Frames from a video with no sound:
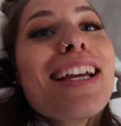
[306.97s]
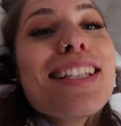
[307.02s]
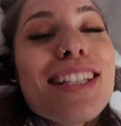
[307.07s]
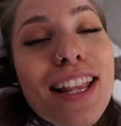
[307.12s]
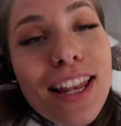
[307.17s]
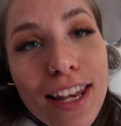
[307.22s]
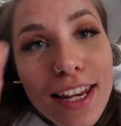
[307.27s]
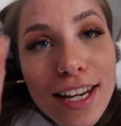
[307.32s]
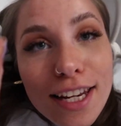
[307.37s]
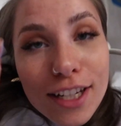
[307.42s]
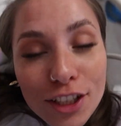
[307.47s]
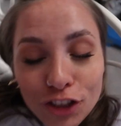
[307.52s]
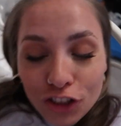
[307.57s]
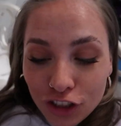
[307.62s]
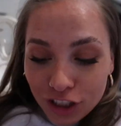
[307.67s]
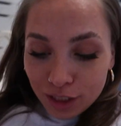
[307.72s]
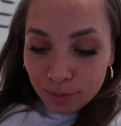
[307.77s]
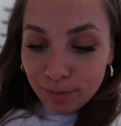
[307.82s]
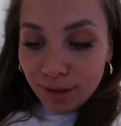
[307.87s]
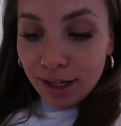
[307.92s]

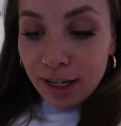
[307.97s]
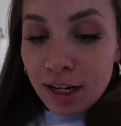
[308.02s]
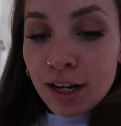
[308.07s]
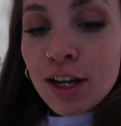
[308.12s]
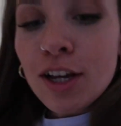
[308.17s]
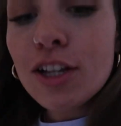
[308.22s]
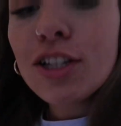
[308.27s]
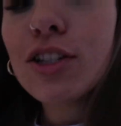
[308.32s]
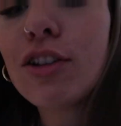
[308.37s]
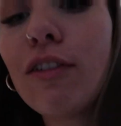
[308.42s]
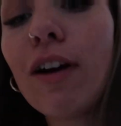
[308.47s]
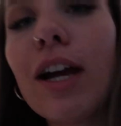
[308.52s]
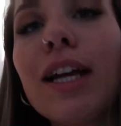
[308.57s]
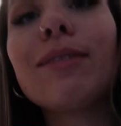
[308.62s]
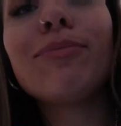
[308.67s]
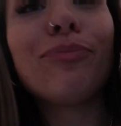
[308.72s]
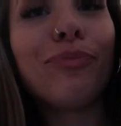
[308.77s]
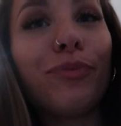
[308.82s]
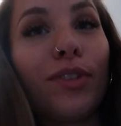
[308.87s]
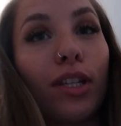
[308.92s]
literally me. So
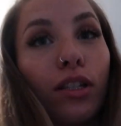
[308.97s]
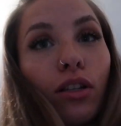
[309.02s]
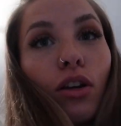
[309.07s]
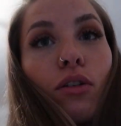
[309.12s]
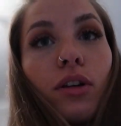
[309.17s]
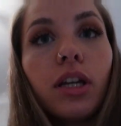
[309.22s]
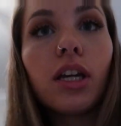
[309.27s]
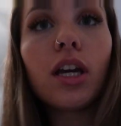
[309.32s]
right, let's go